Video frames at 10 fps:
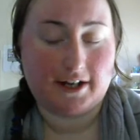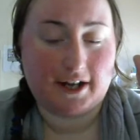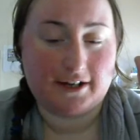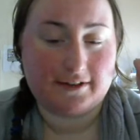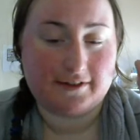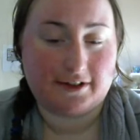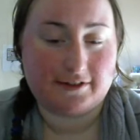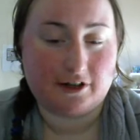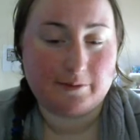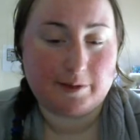and it's going to
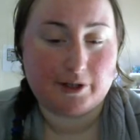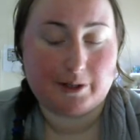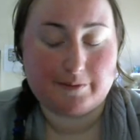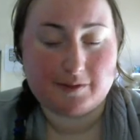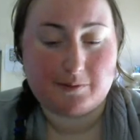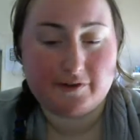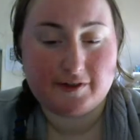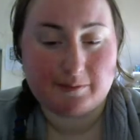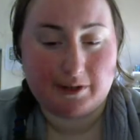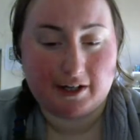tell me what I'm
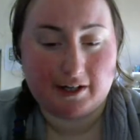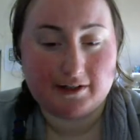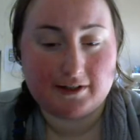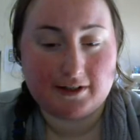supposed to be at.